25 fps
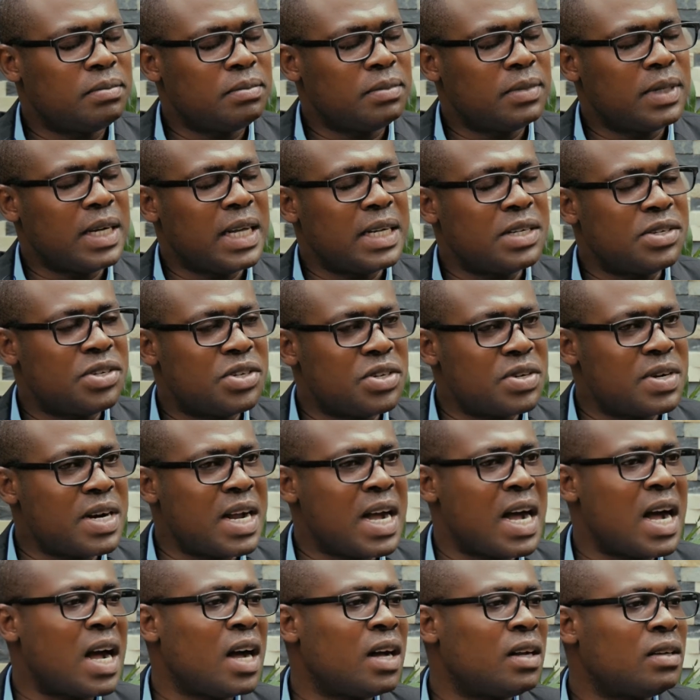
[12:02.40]

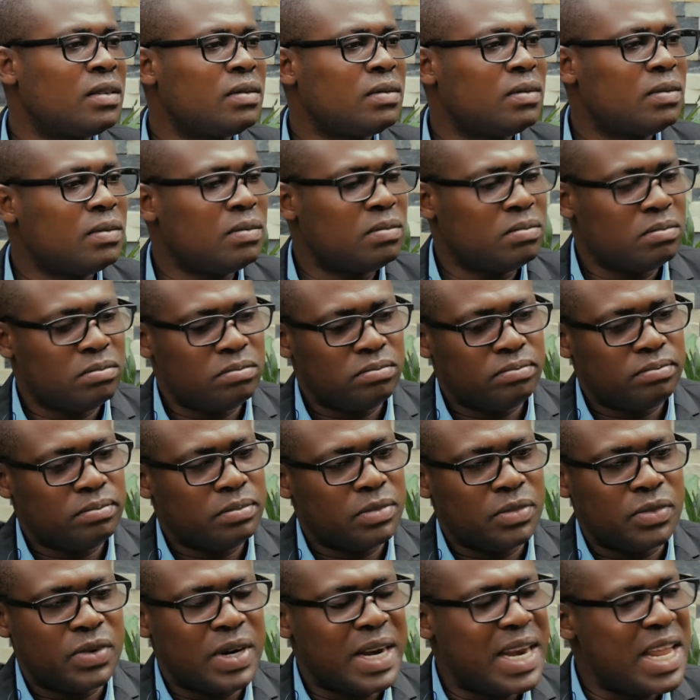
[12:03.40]
Nigeria
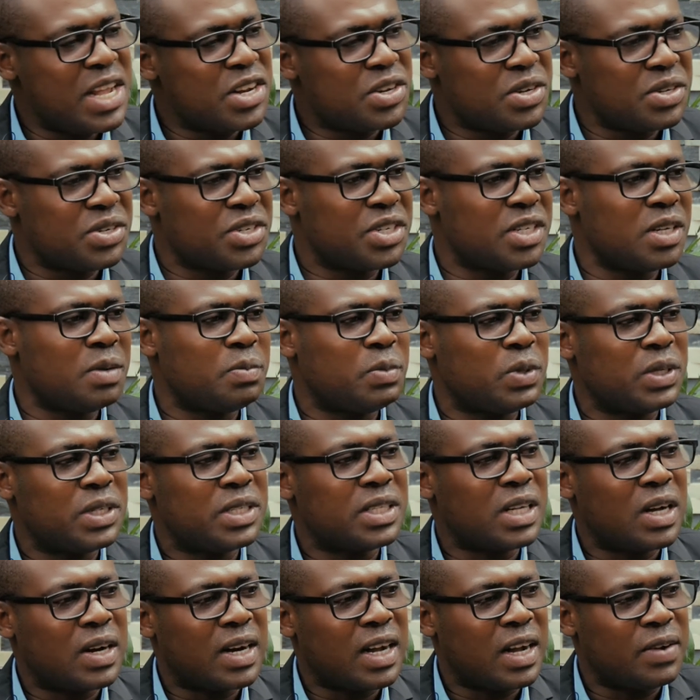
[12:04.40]
relationship with
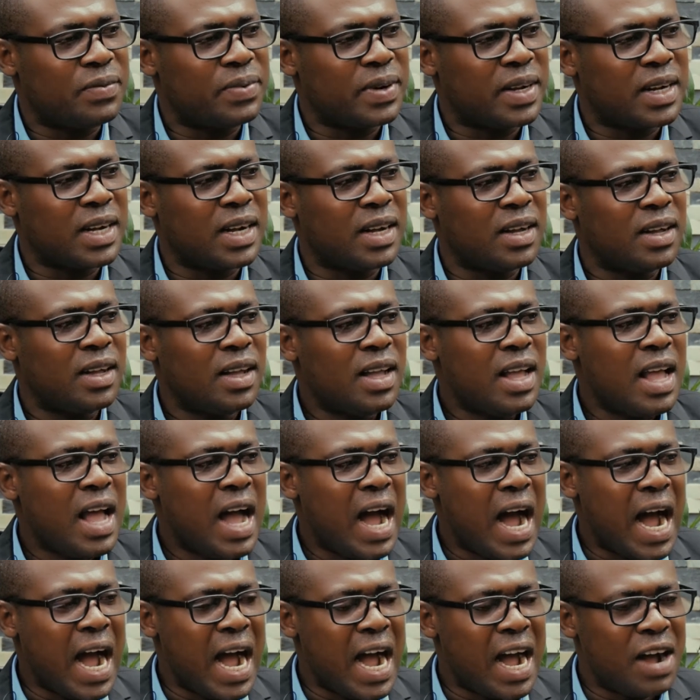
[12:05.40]
South Africa,
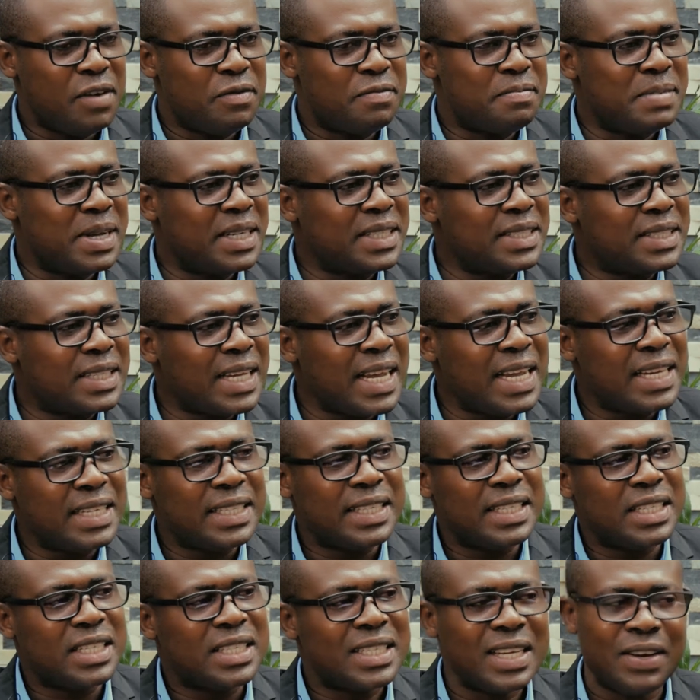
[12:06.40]
I have maintained
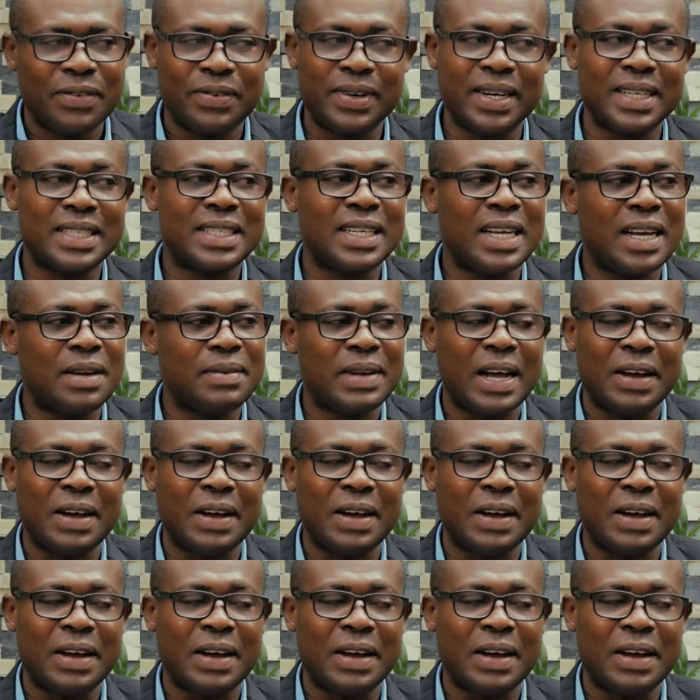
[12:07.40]
this several times.